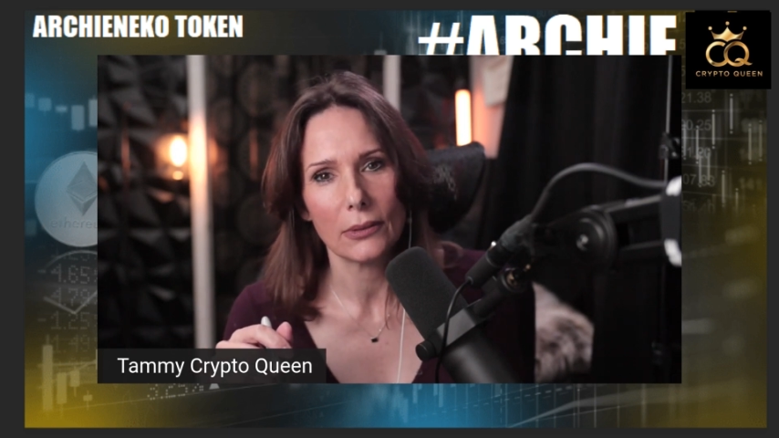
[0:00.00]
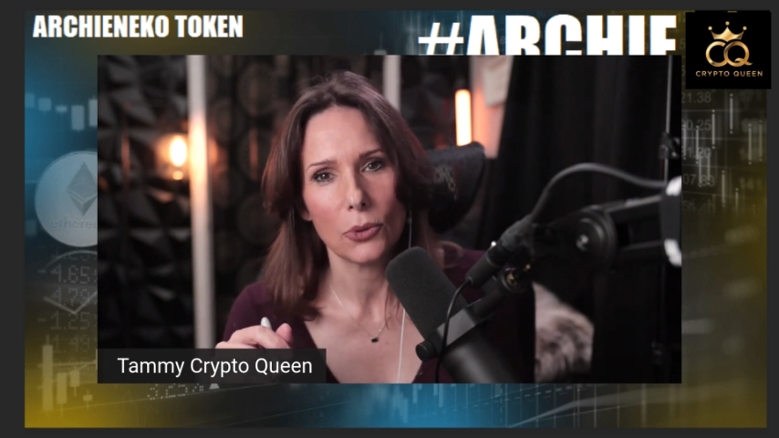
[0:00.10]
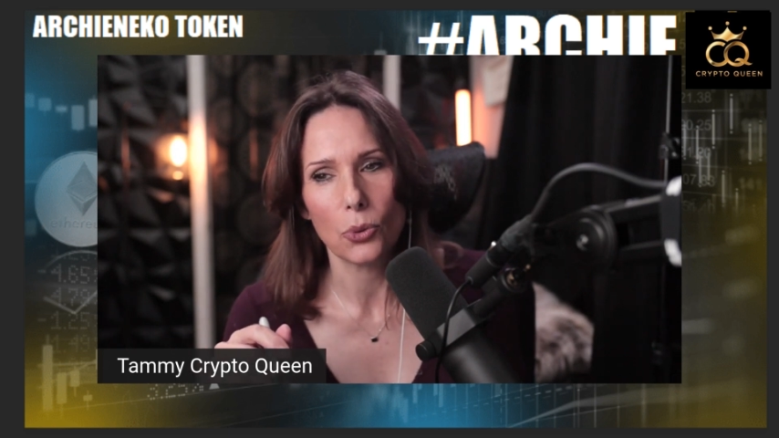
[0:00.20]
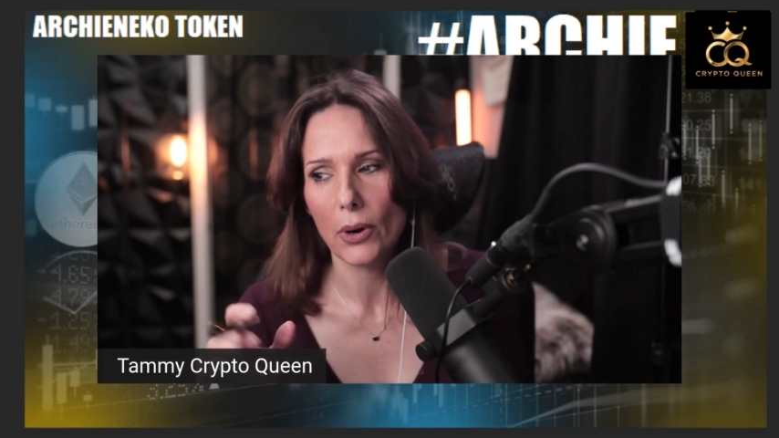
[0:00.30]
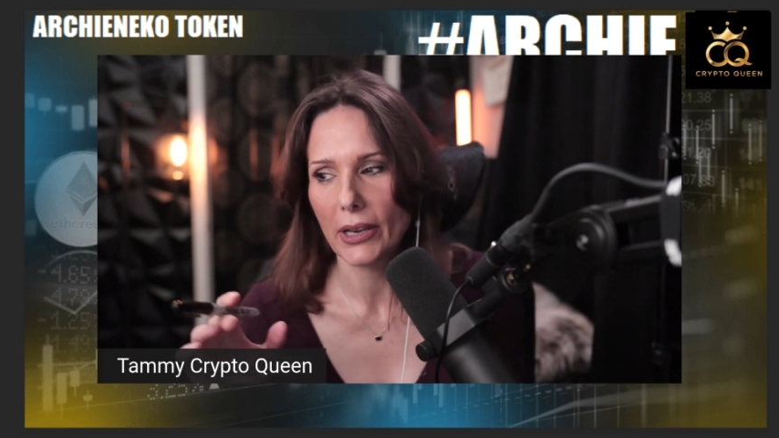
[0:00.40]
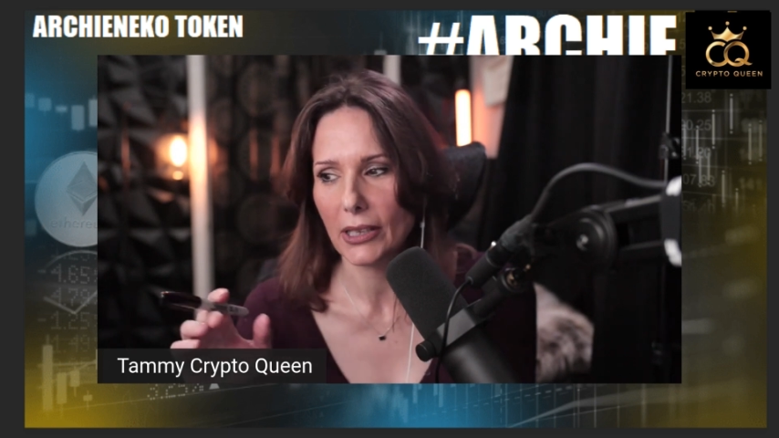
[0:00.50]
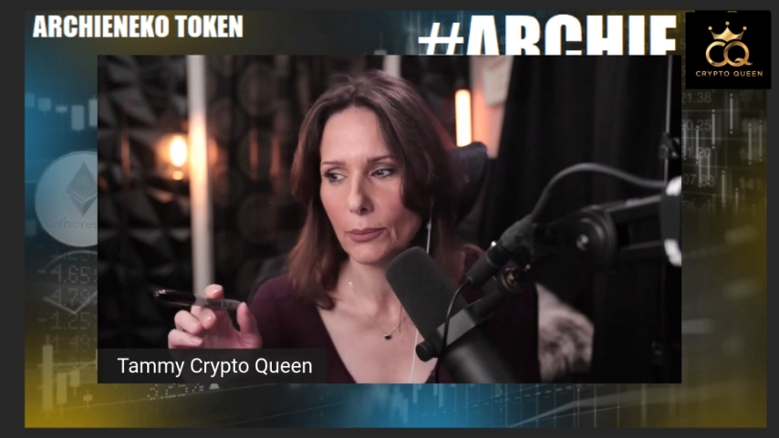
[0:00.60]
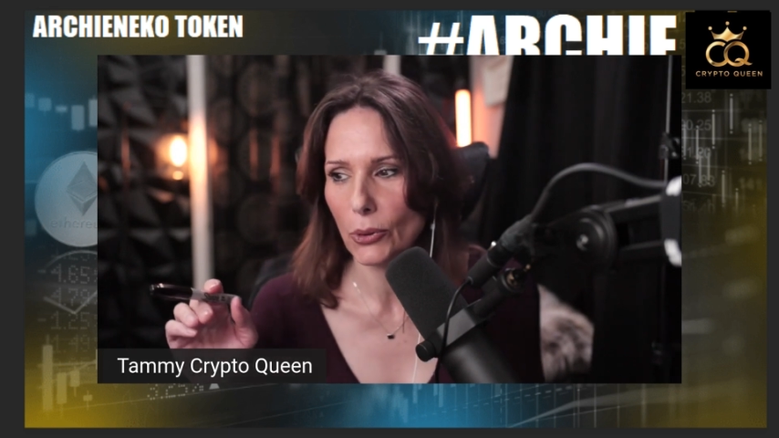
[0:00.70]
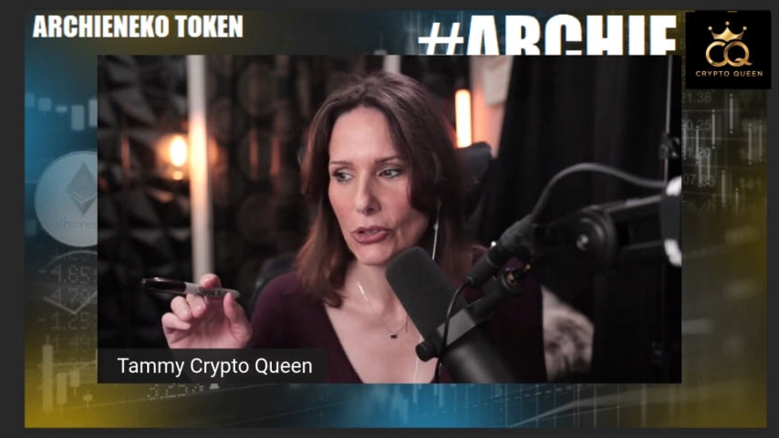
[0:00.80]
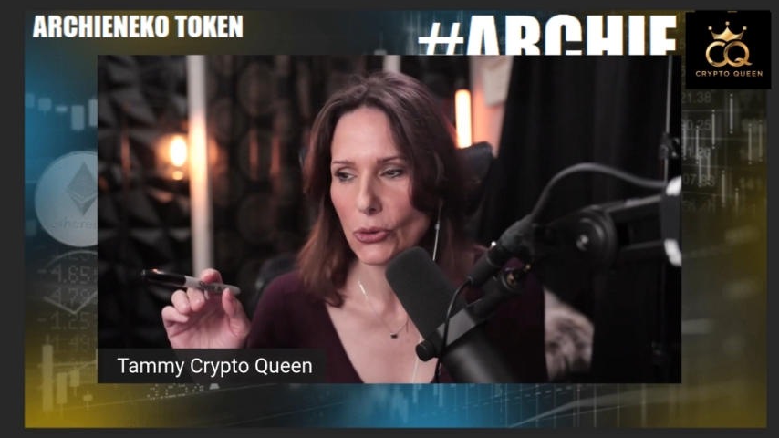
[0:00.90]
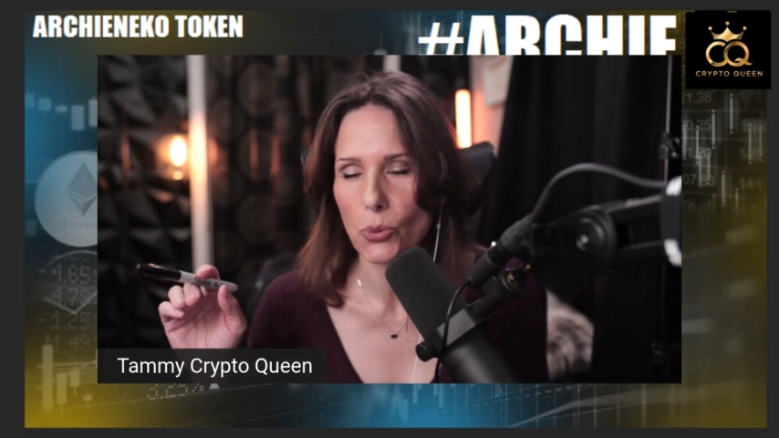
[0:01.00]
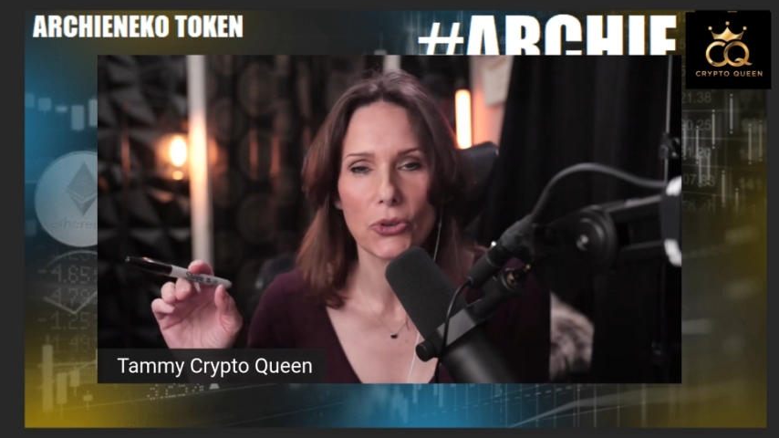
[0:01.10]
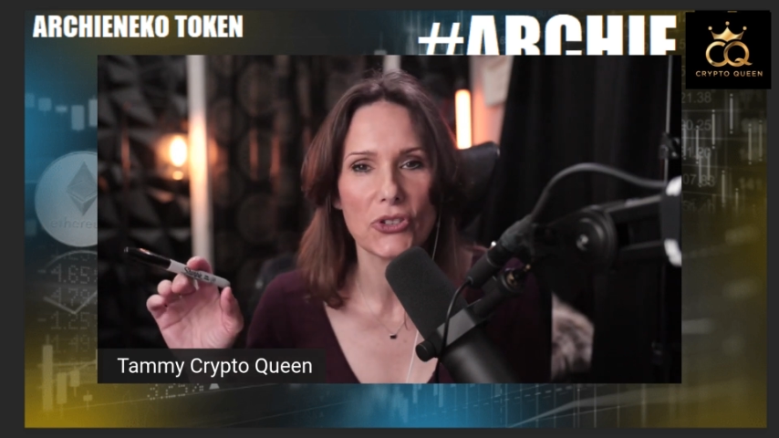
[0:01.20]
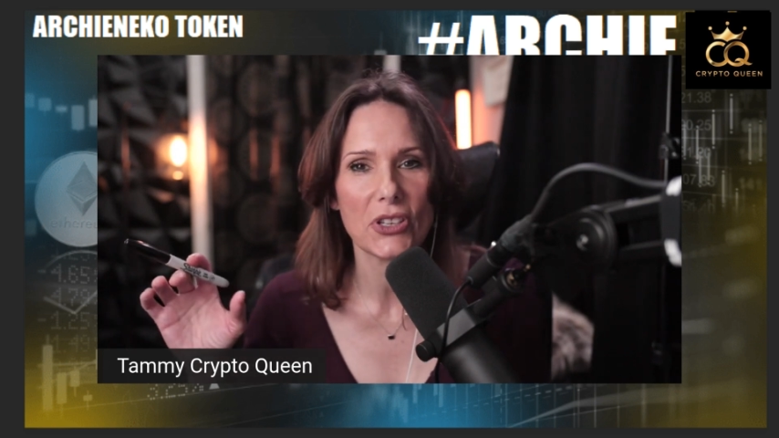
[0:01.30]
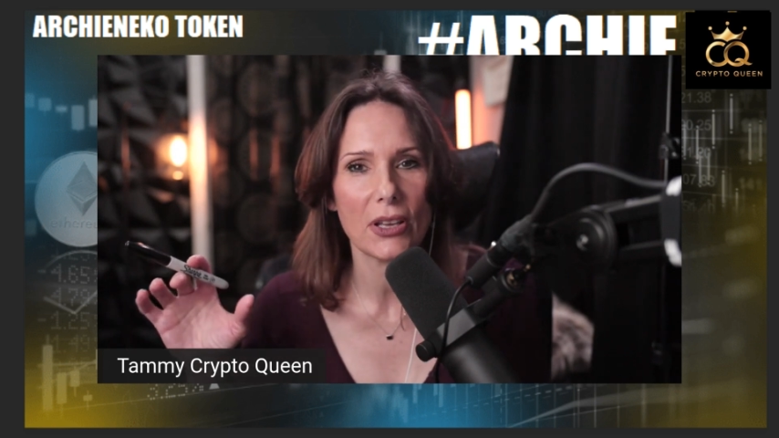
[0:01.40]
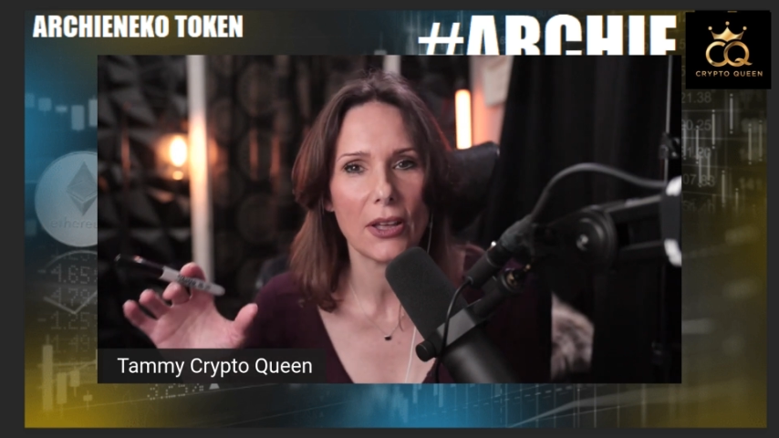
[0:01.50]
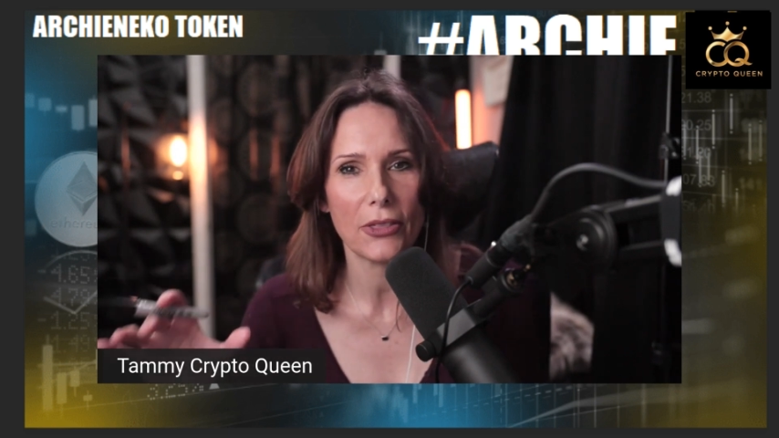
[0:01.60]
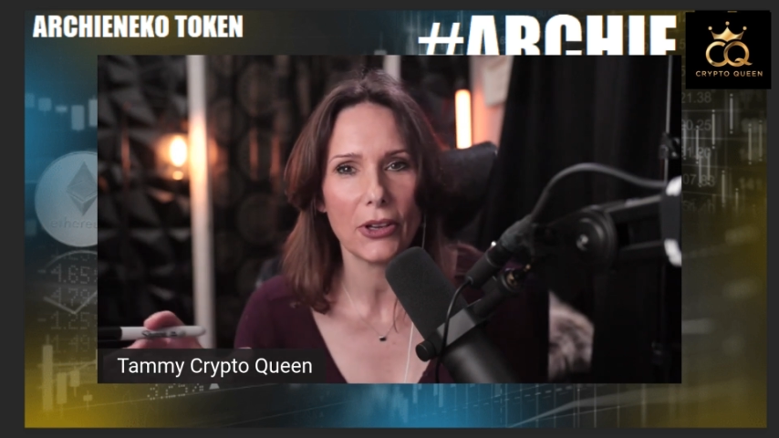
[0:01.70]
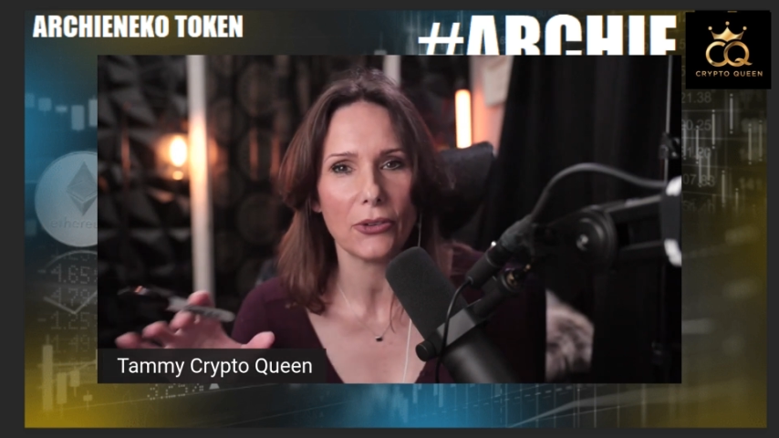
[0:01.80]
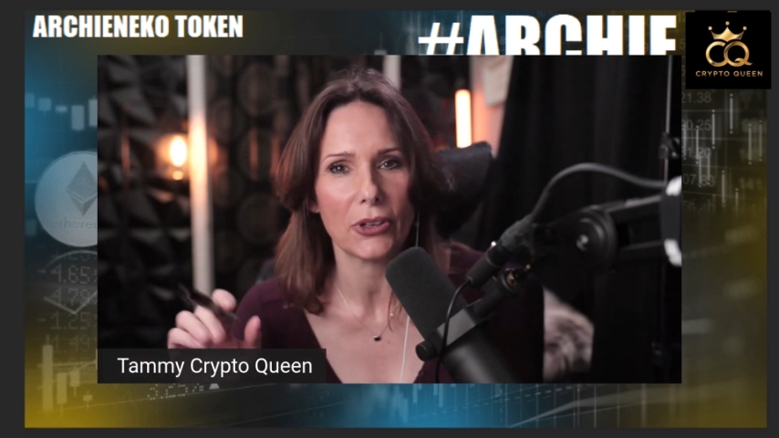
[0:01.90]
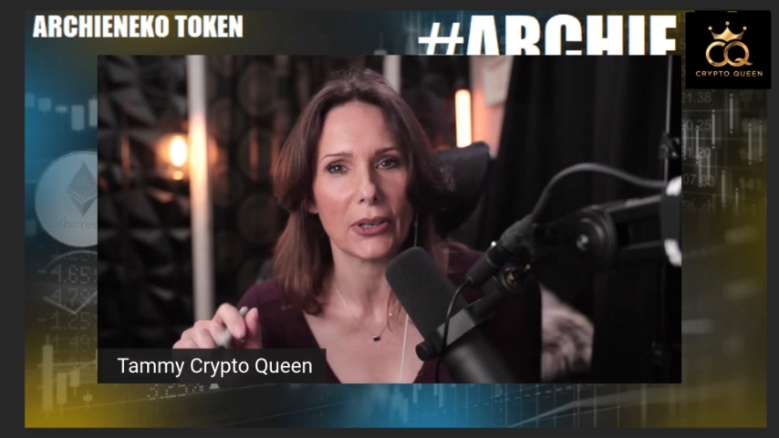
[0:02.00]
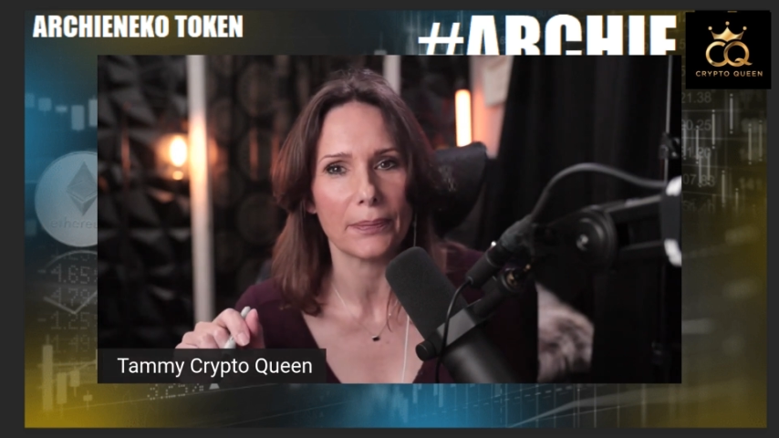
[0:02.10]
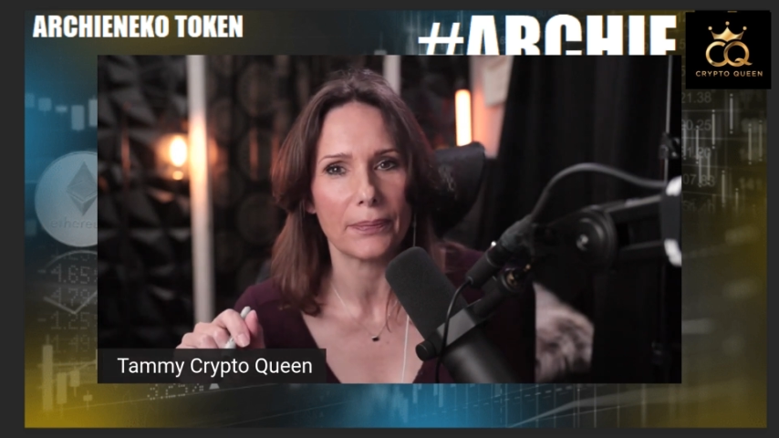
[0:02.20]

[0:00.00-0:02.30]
or I can put towards Ethereum.